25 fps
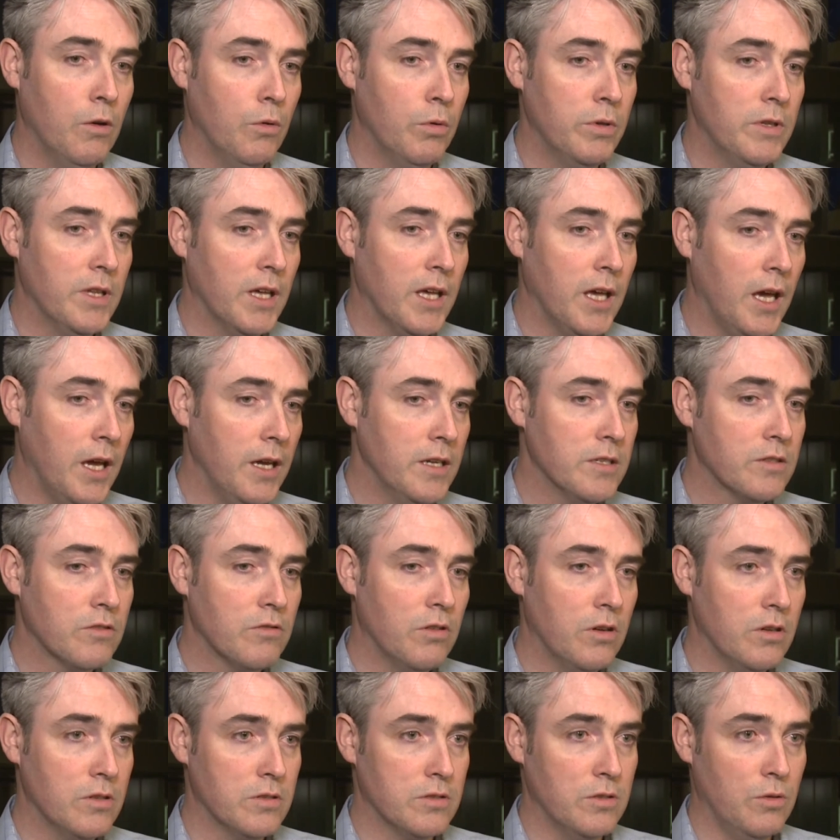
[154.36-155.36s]
When the guys
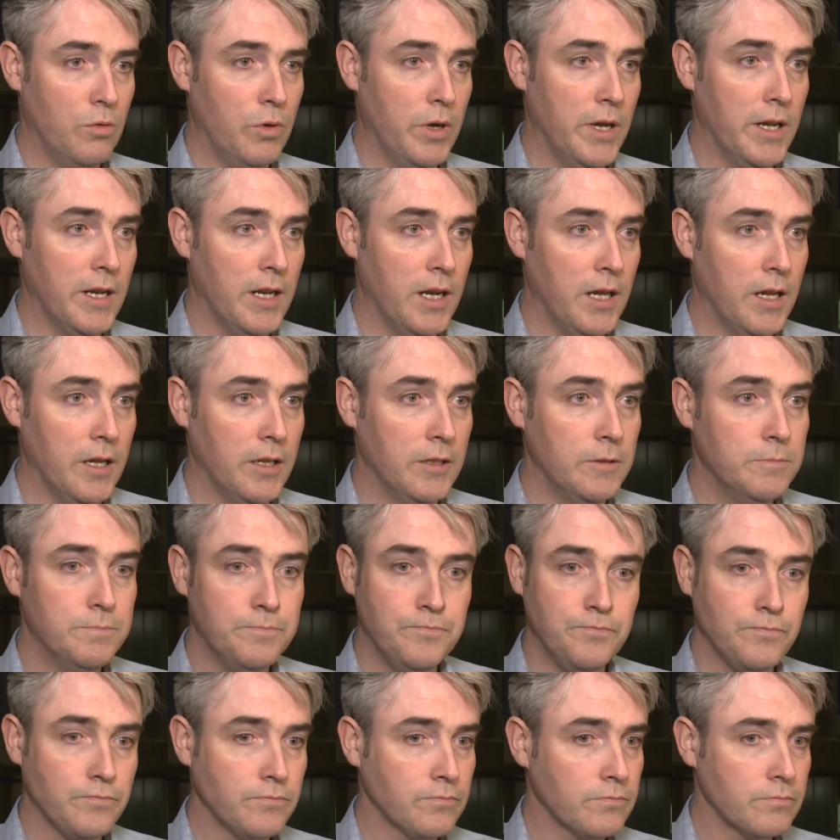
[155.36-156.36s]
cross the white line,
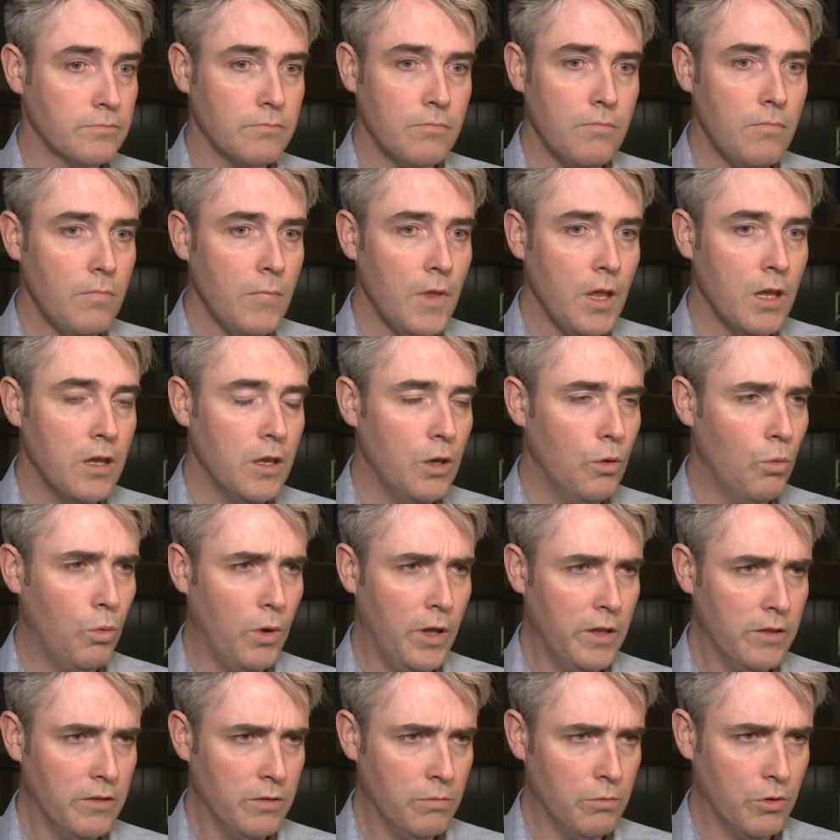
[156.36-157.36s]
you
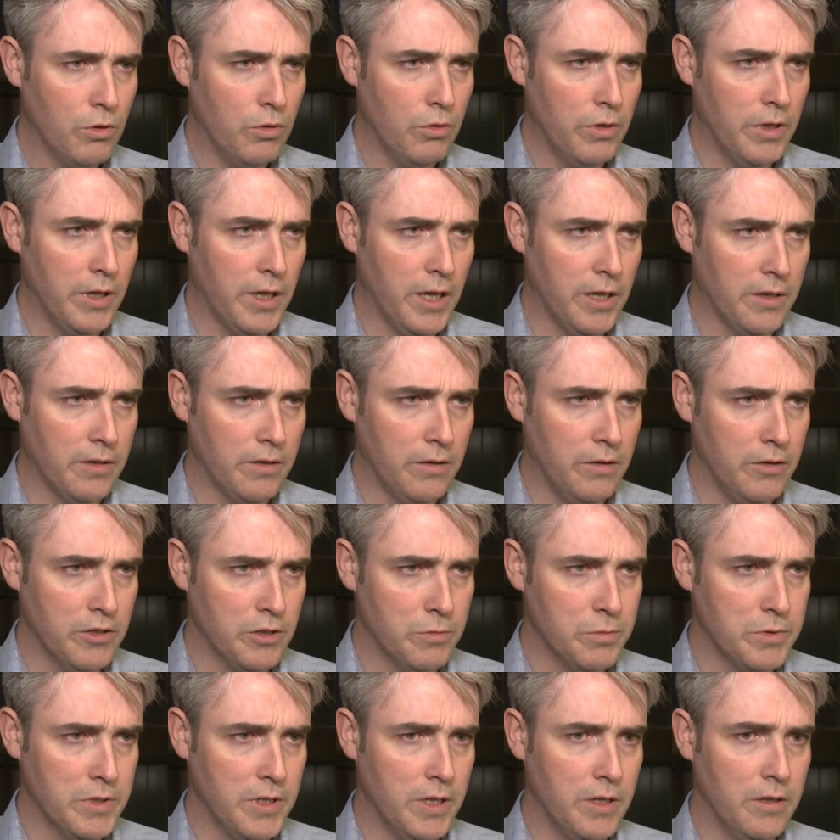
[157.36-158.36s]
want them going at it
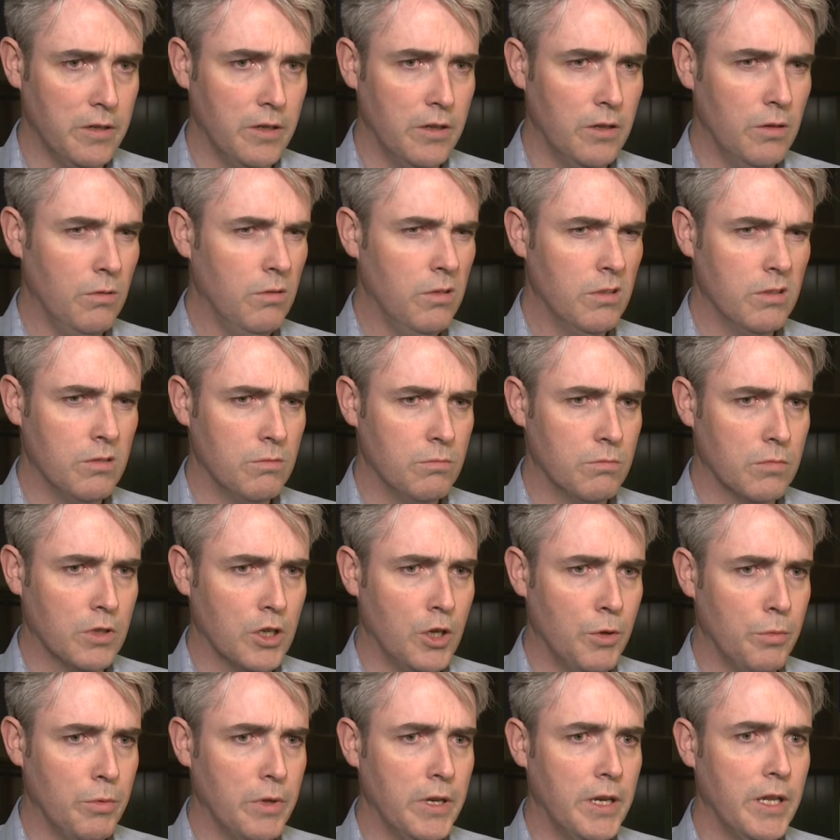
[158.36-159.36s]
100%. You don't want them
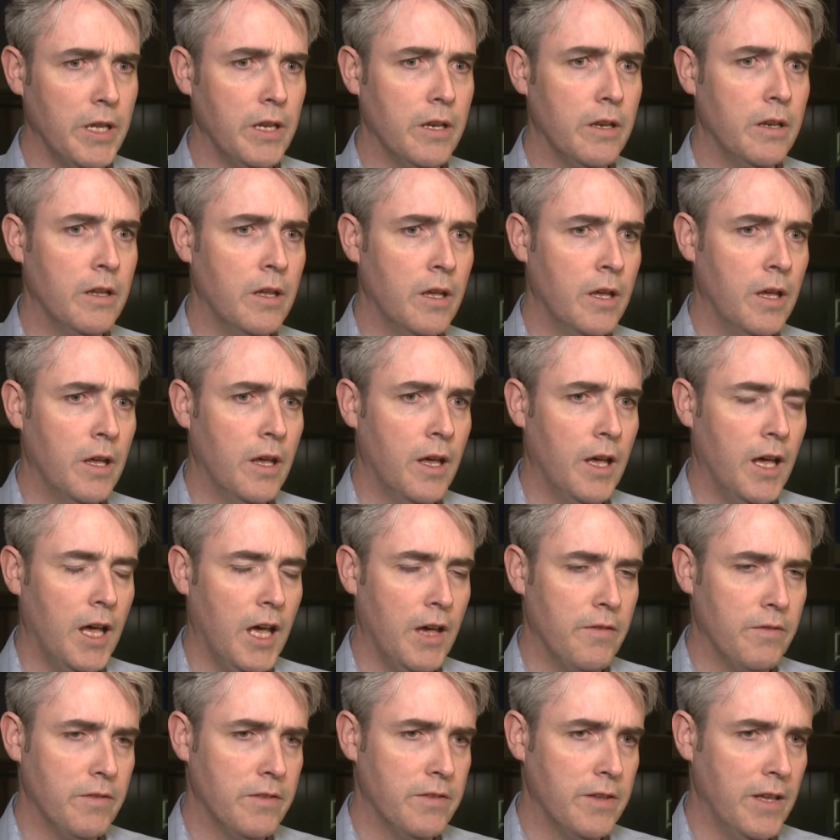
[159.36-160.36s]
coming in
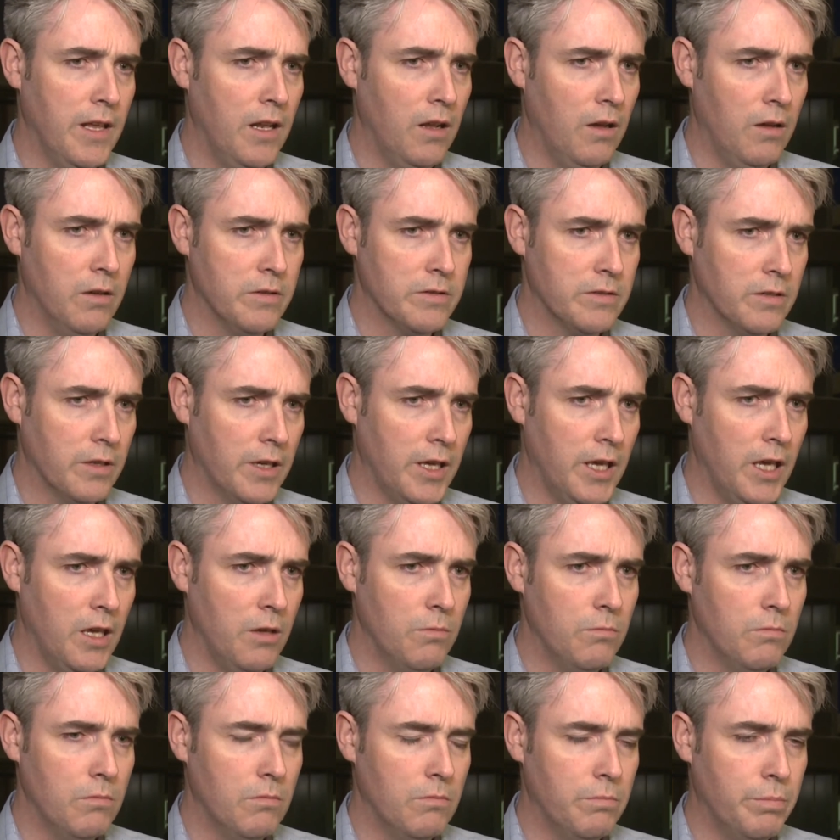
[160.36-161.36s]
having, say, lost a
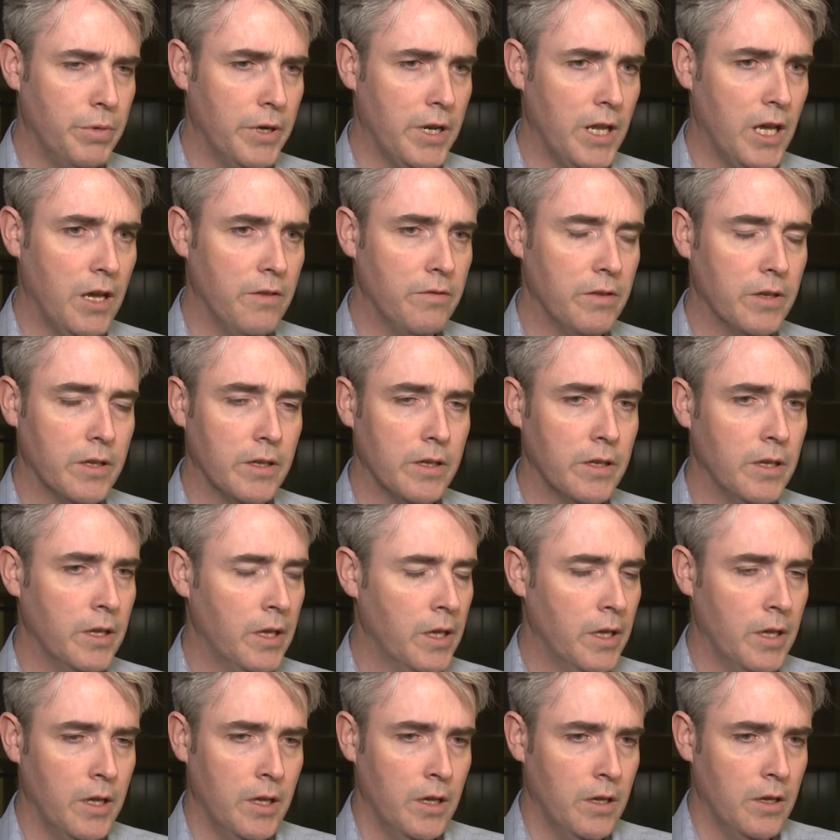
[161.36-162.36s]
game, but having
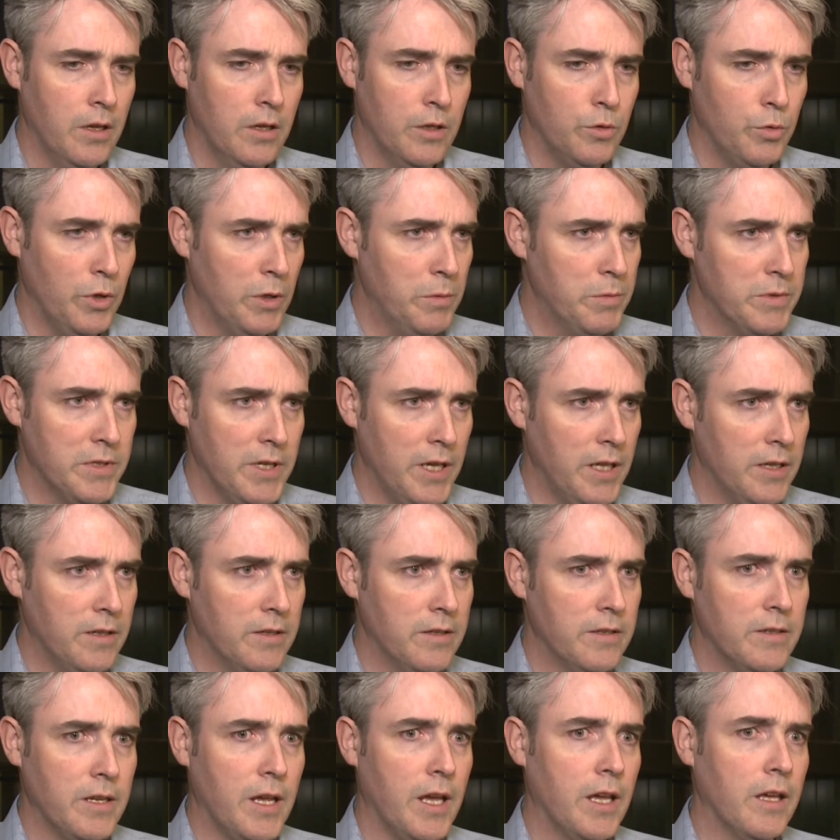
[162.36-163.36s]
20% in
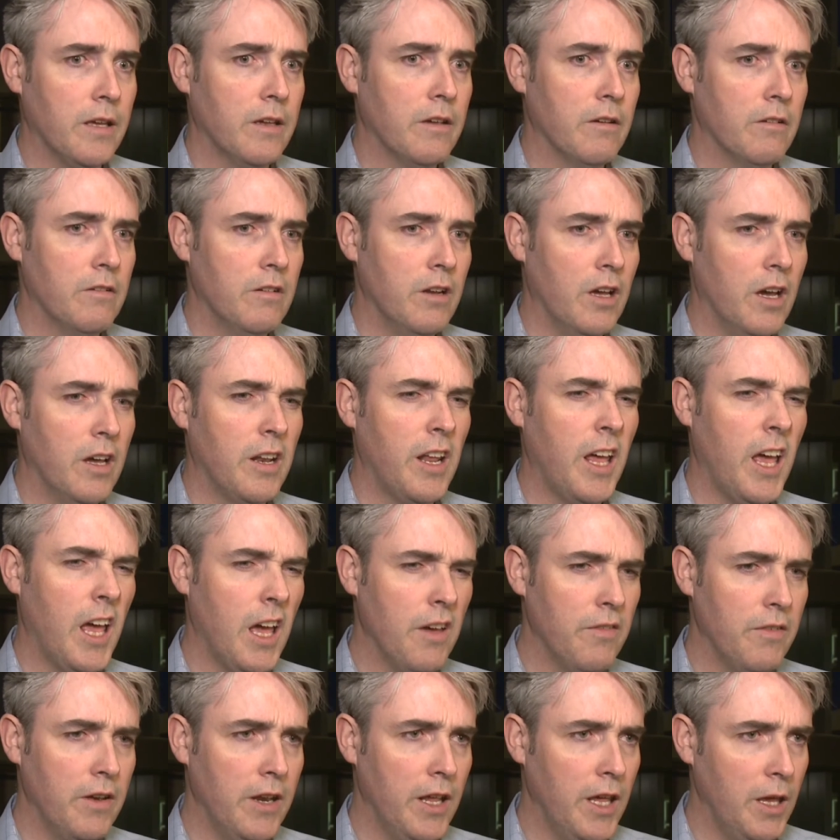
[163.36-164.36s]
the tank, or not
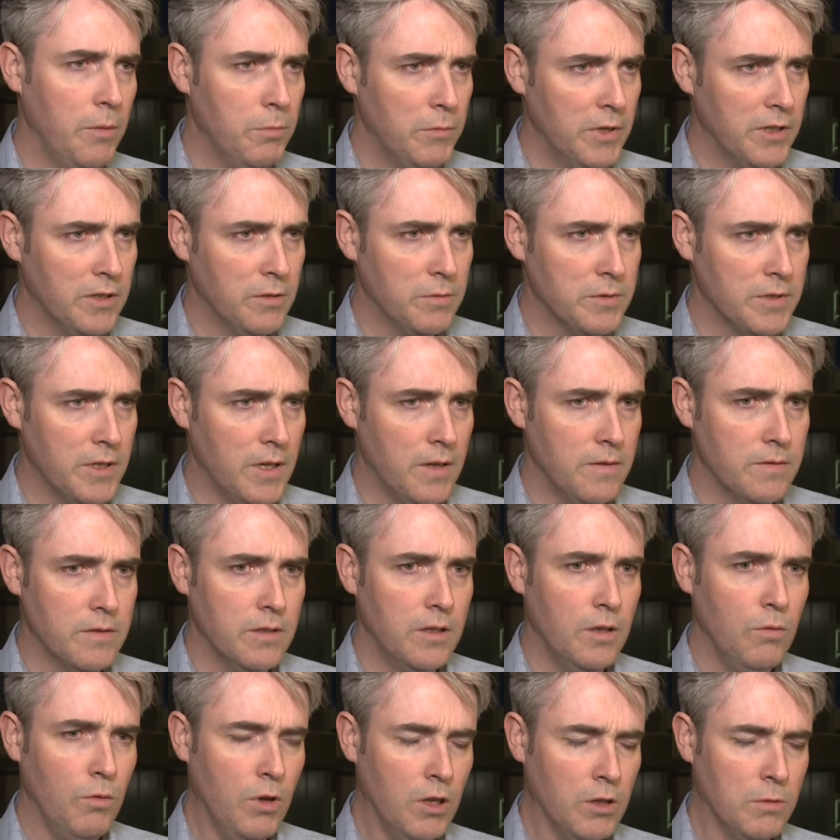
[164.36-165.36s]
having emptied themselves.
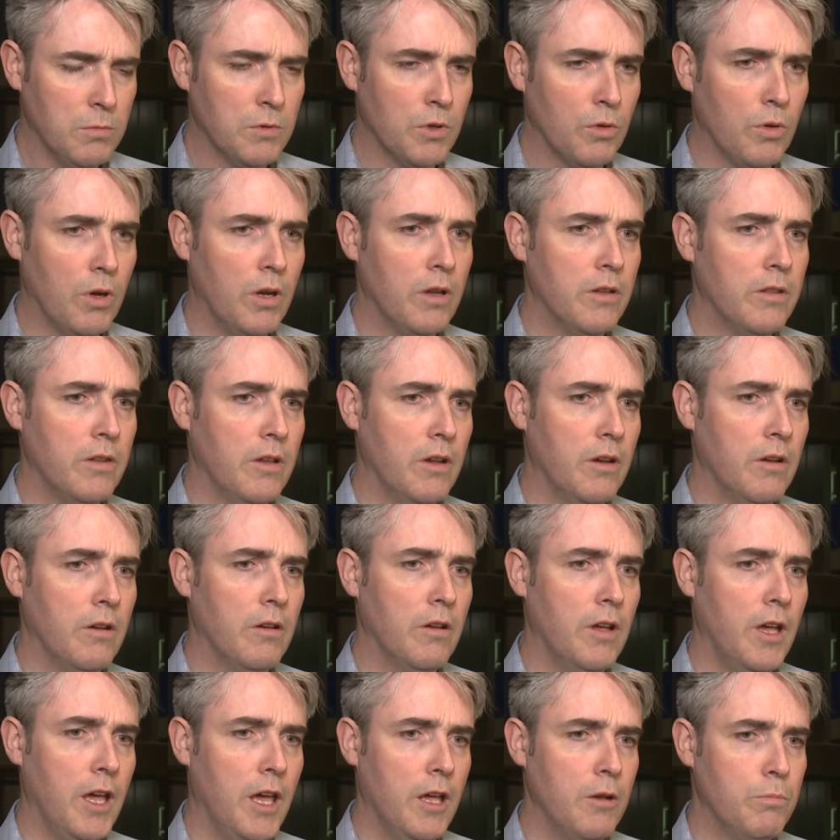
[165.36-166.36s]
You want them to go out there
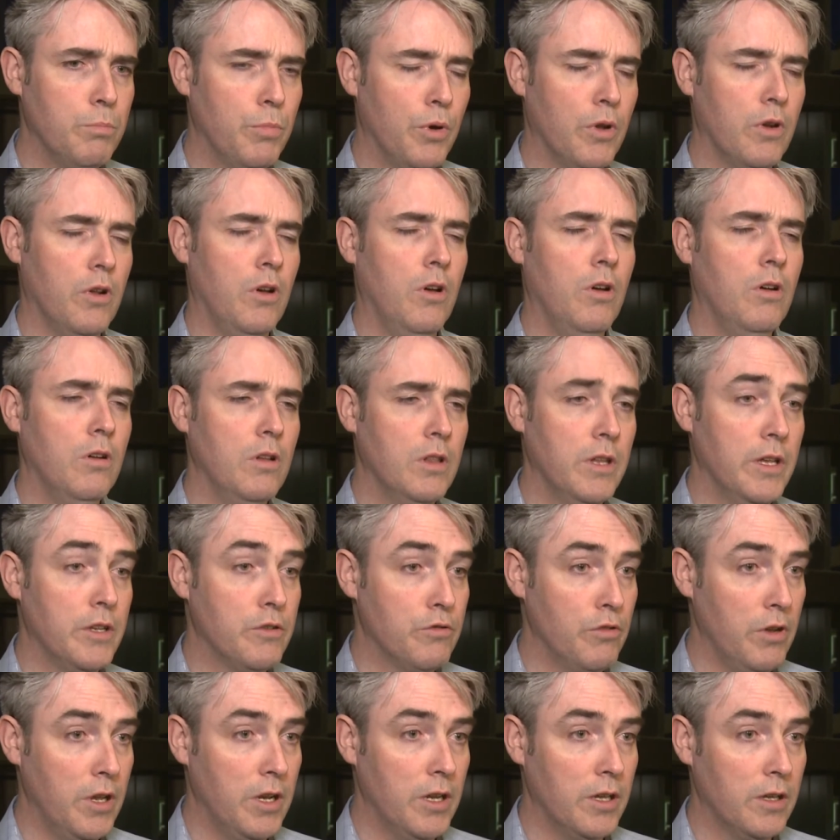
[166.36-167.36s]
and put all that
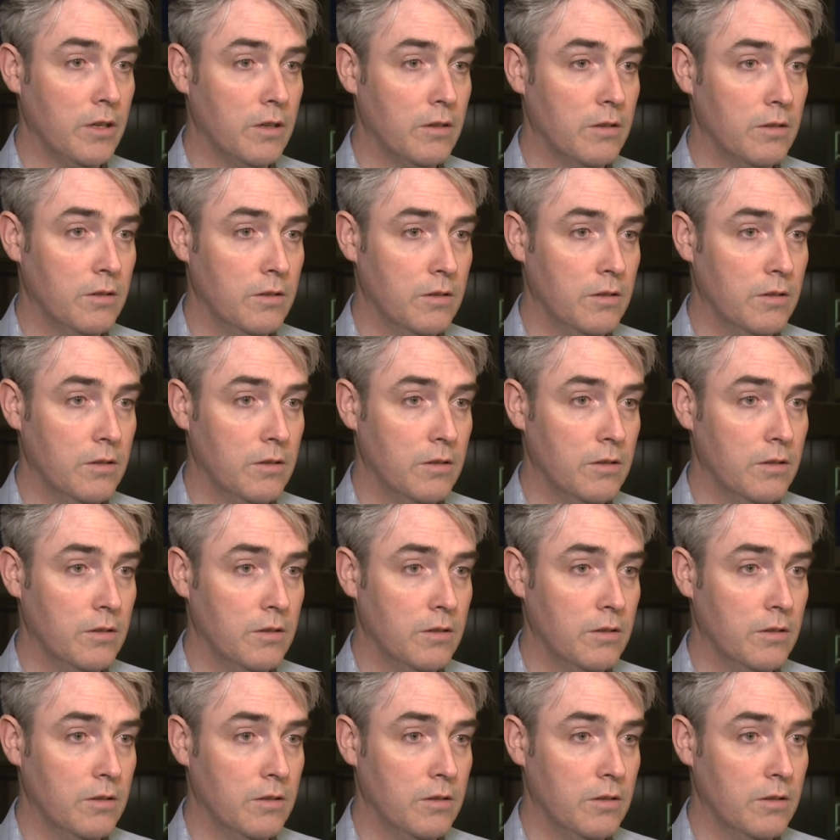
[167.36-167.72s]
training